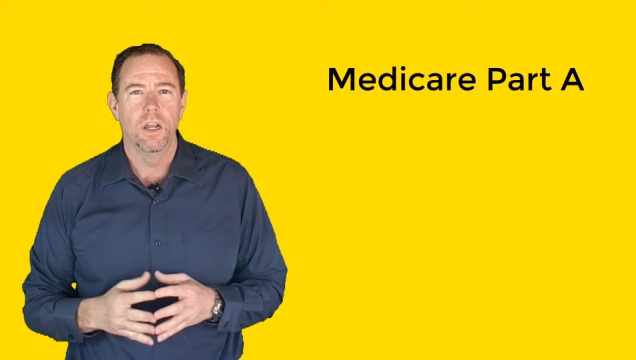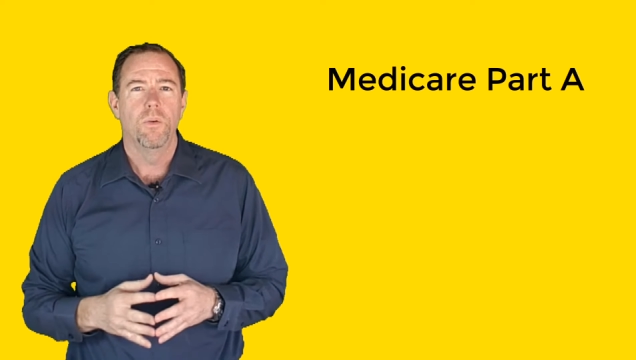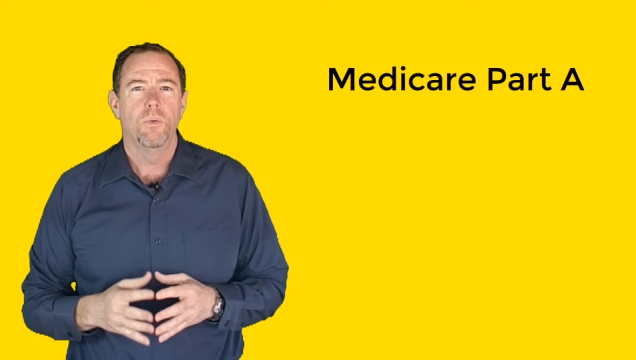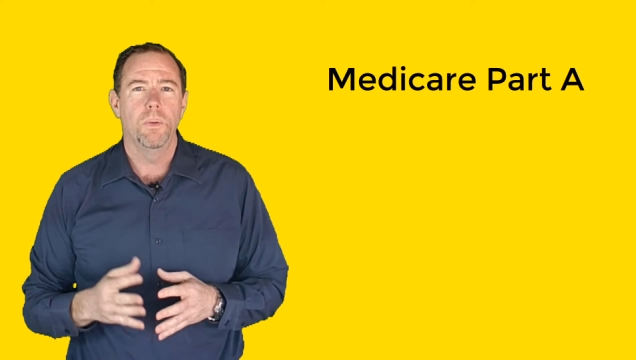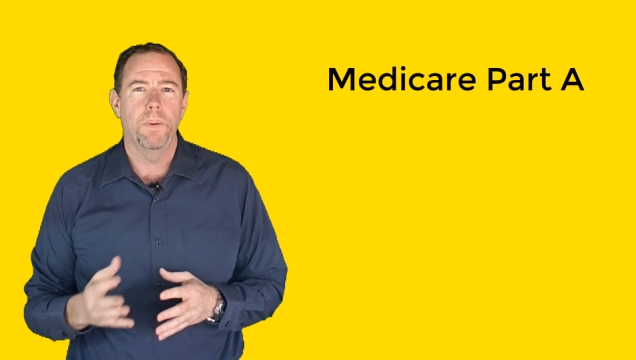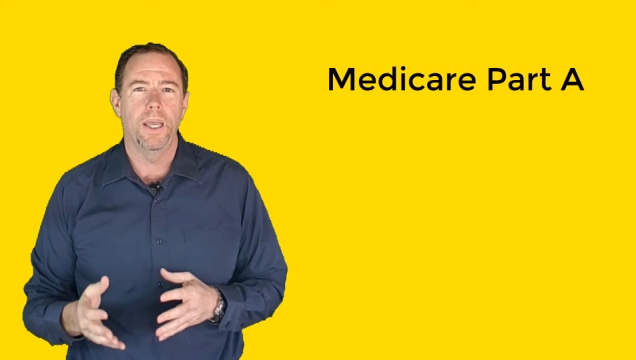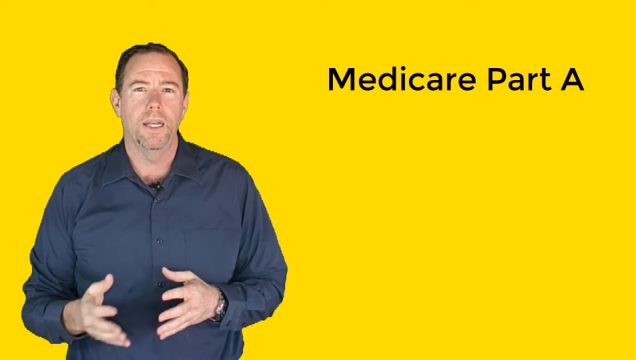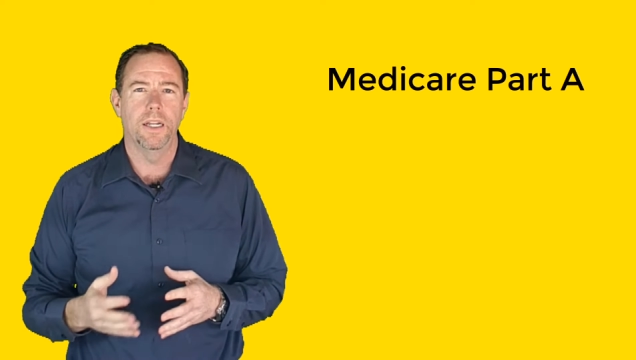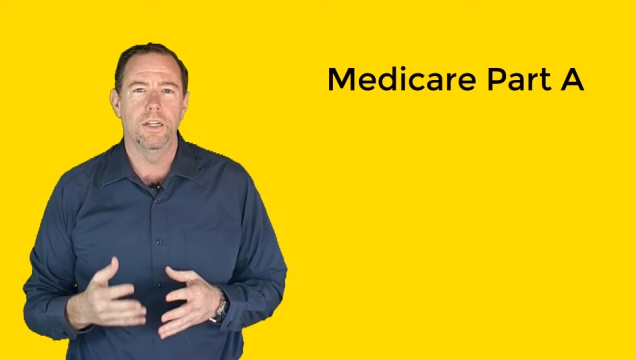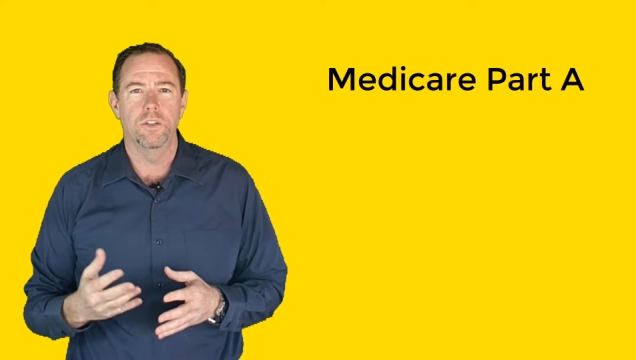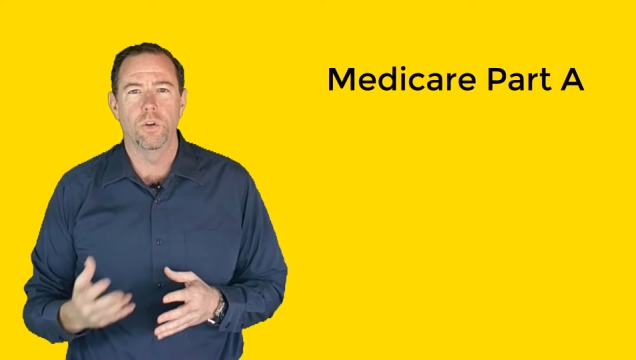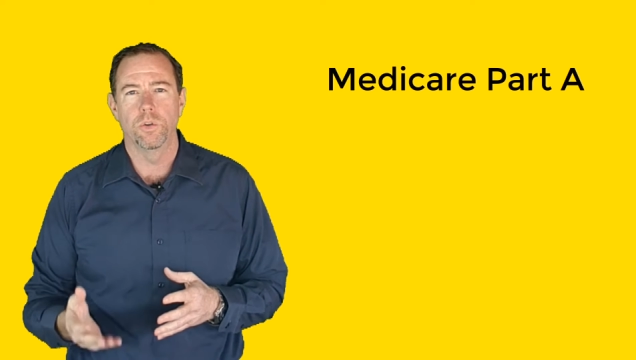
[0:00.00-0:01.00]
we paid into
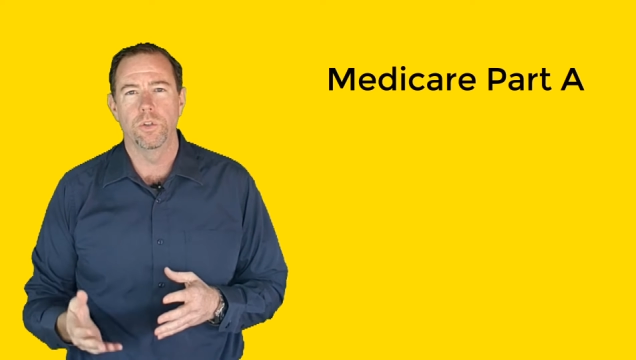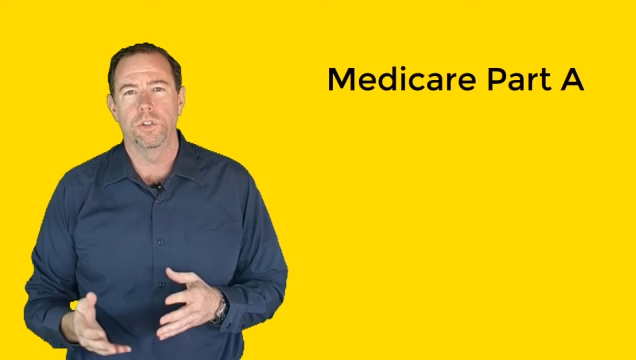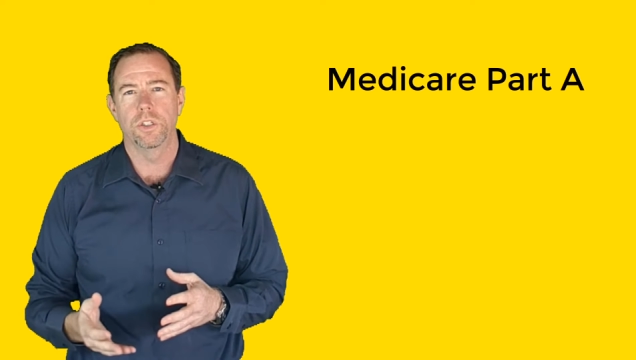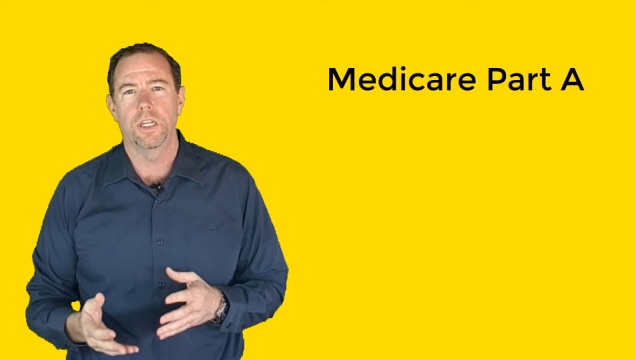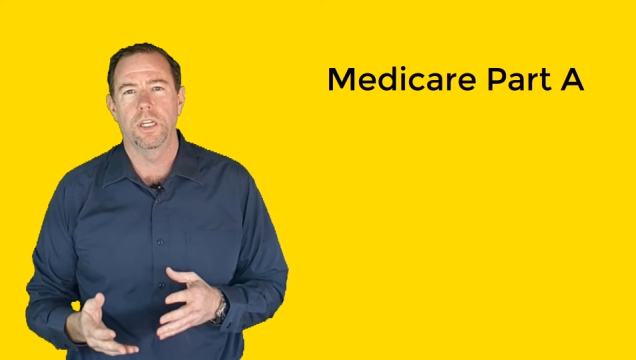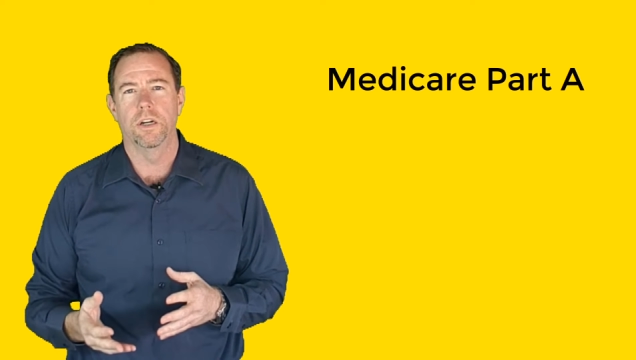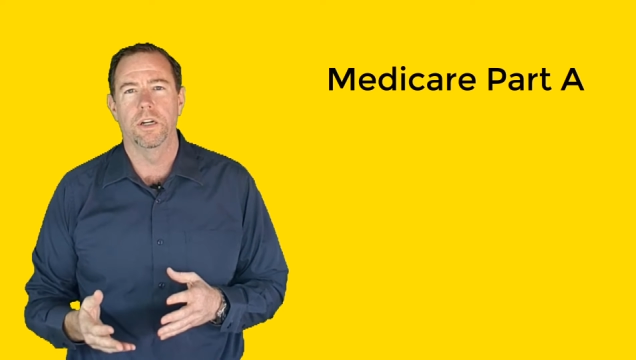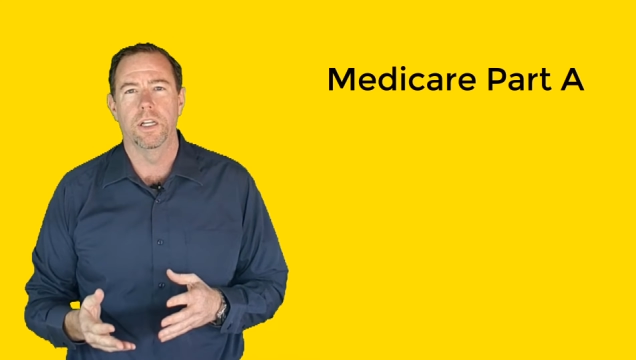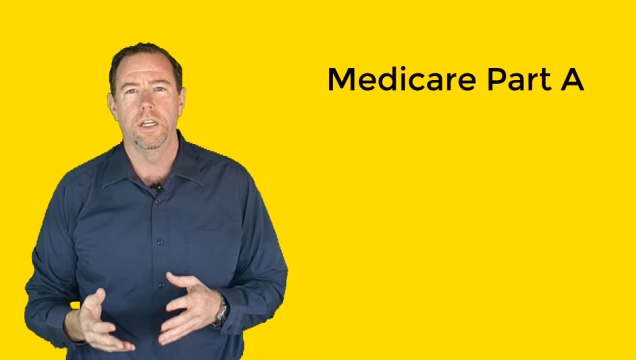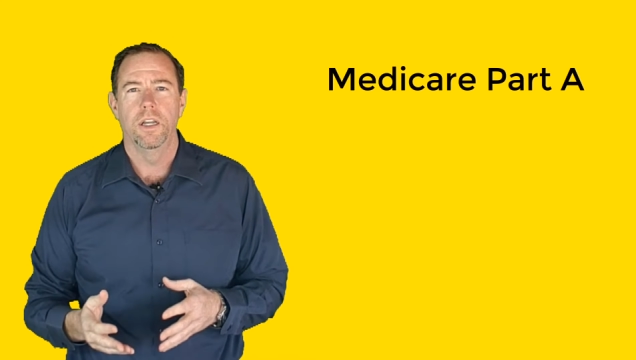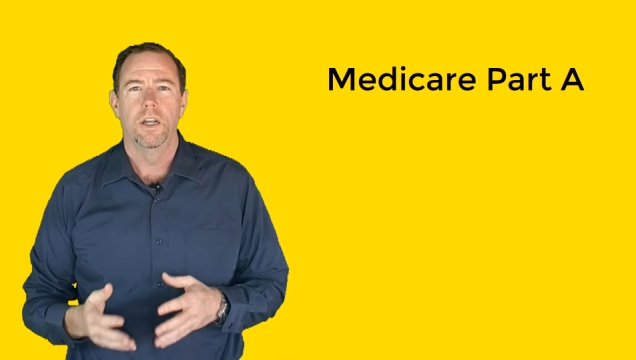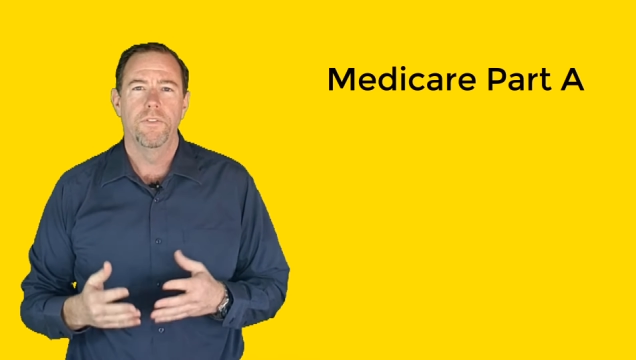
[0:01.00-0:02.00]
Social Security
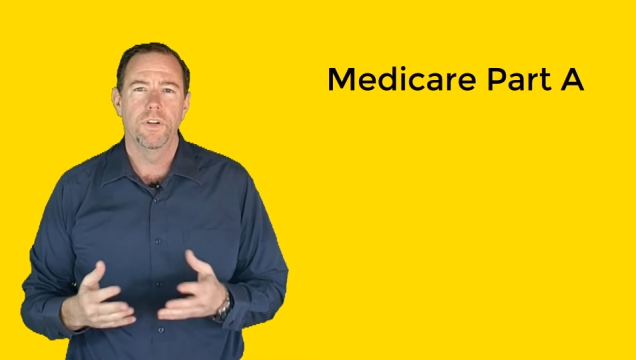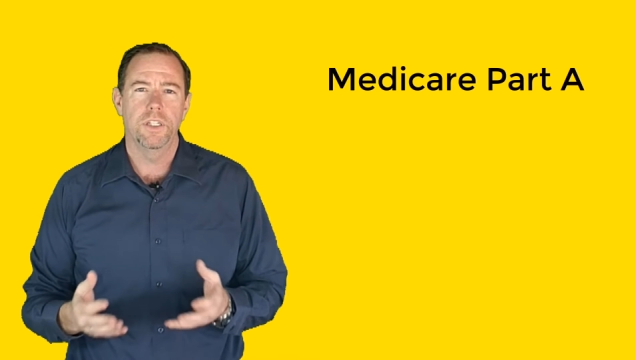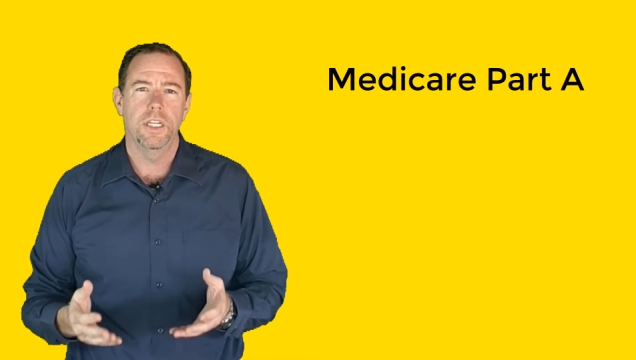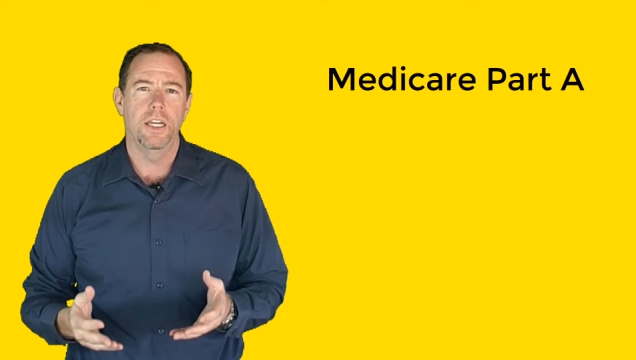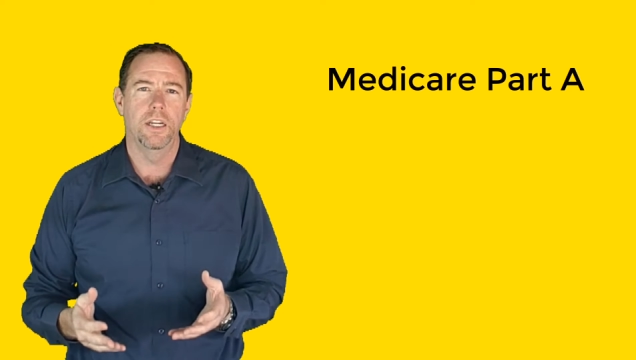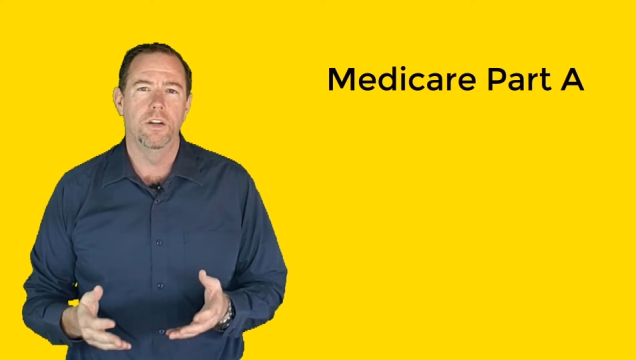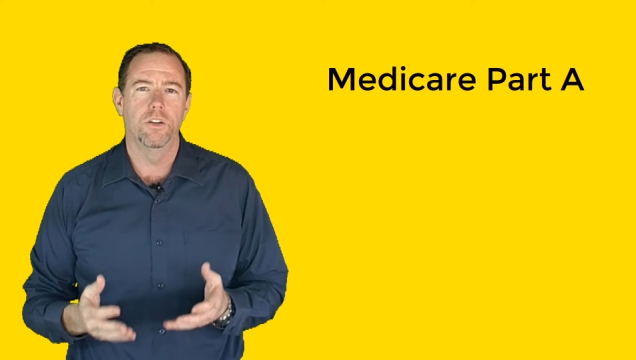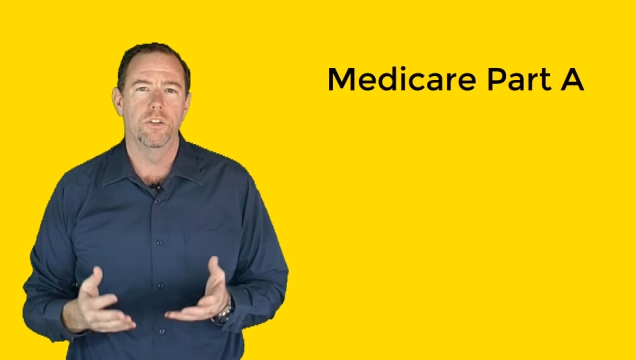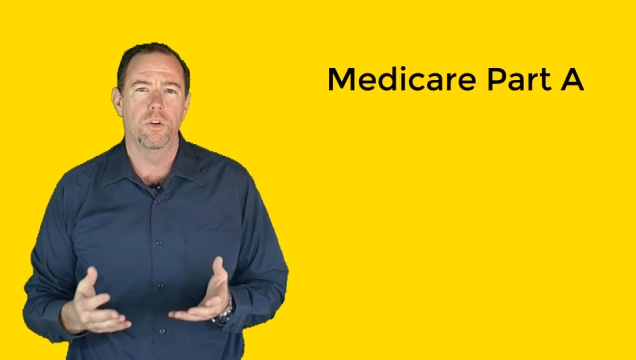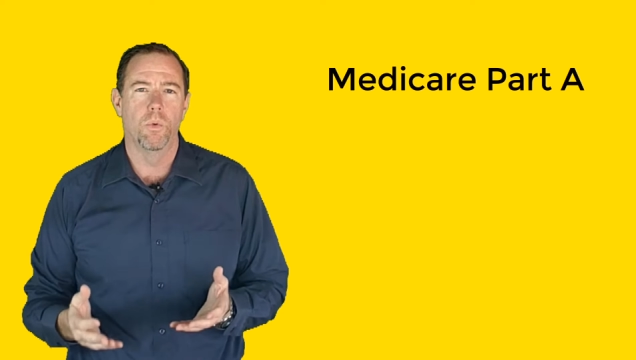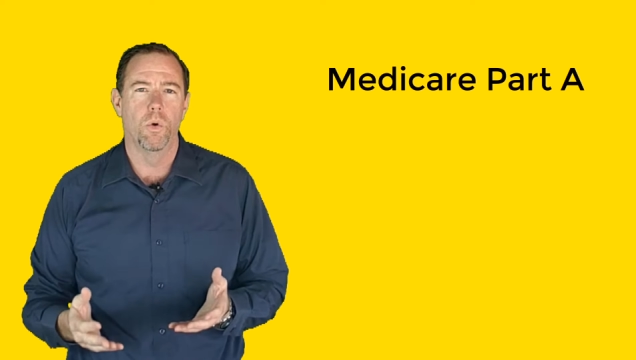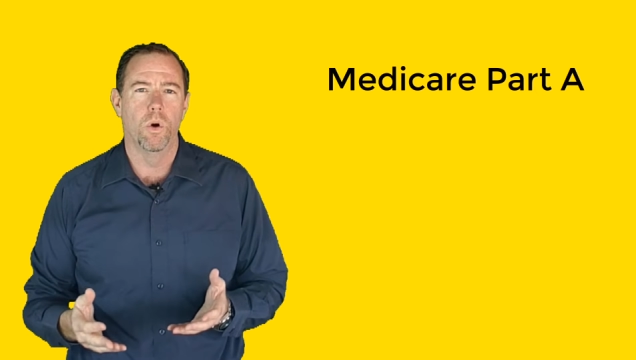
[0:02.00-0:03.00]
for 10 years or
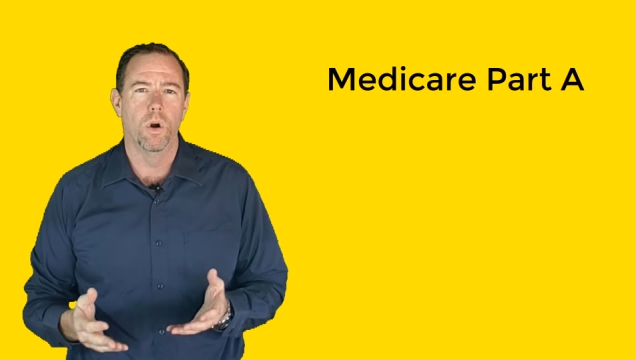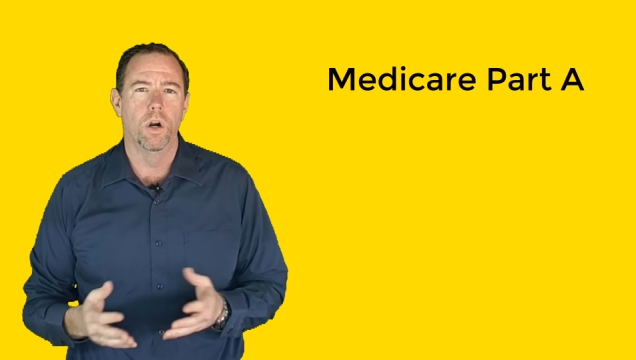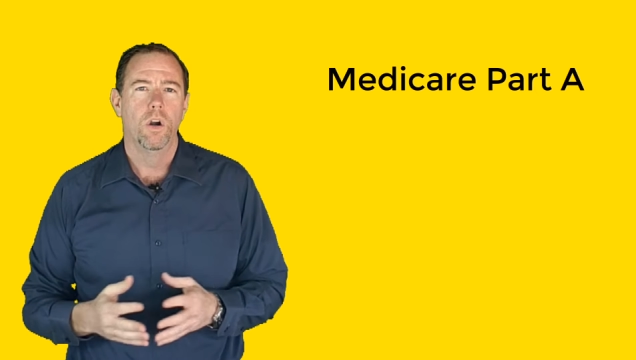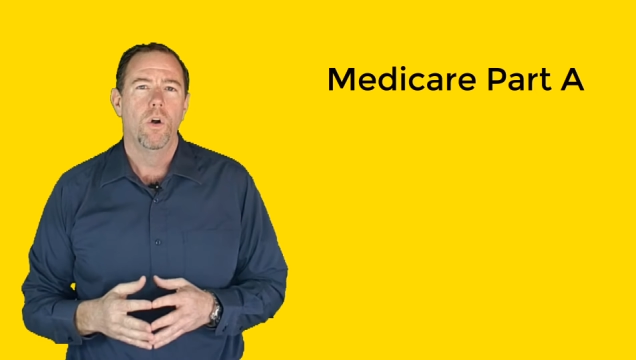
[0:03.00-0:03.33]
more